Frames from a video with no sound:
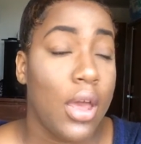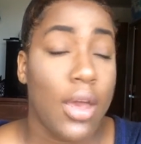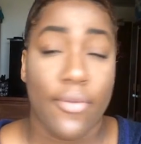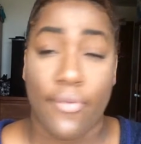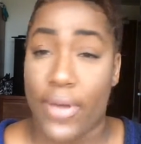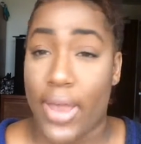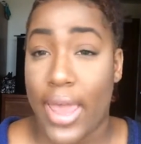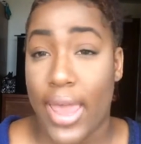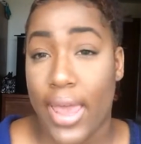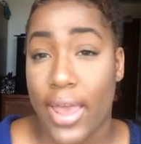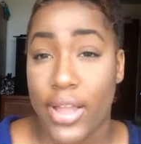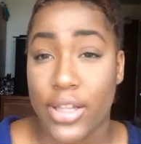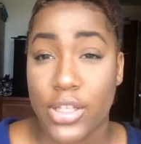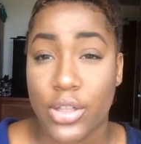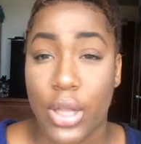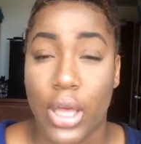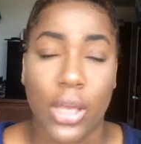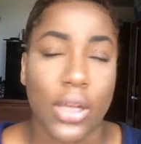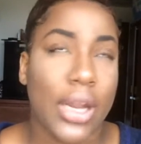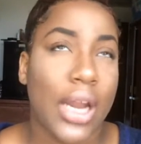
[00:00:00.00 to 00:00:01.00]
if I had,
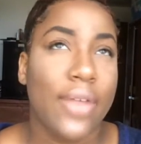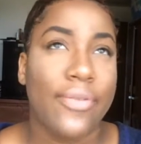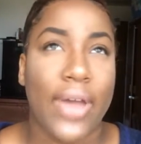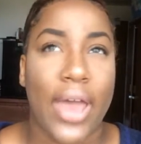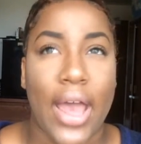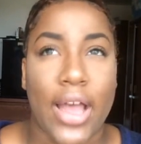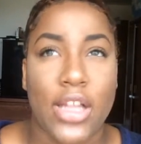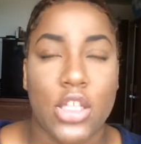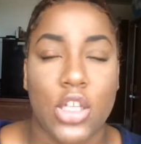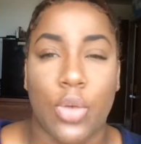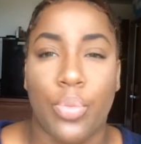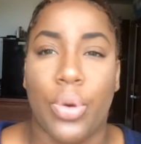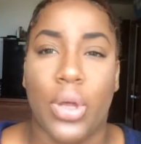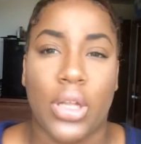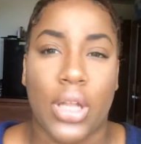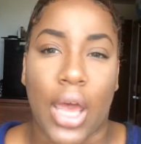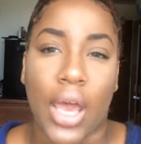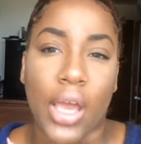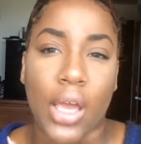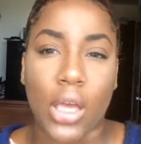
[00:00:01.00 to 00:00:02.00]
like, not if I had to, but
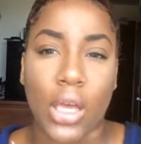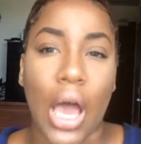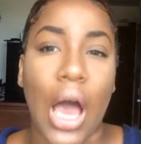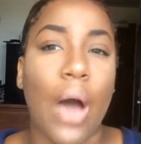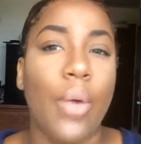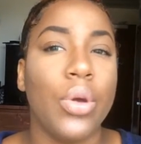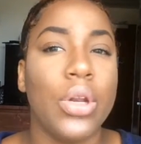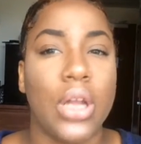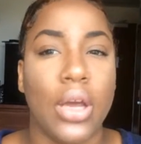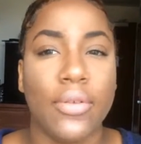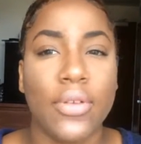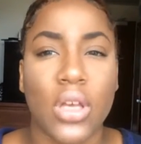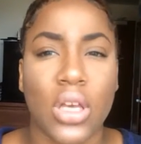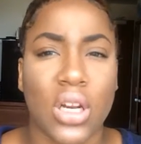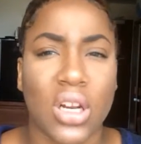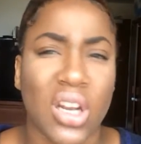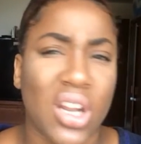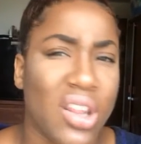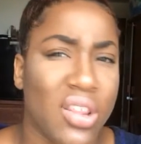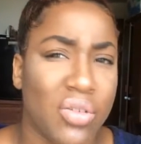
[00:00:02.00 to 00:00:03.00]
like I would definitely get
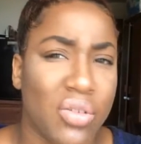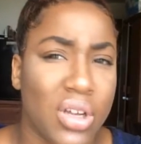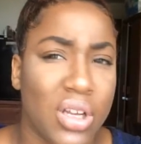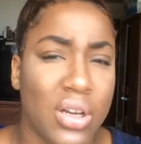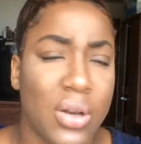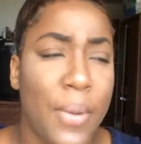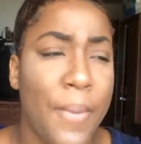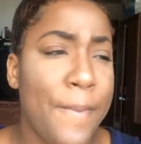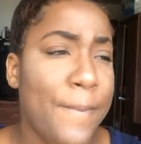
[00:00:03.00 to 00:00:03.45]
another one.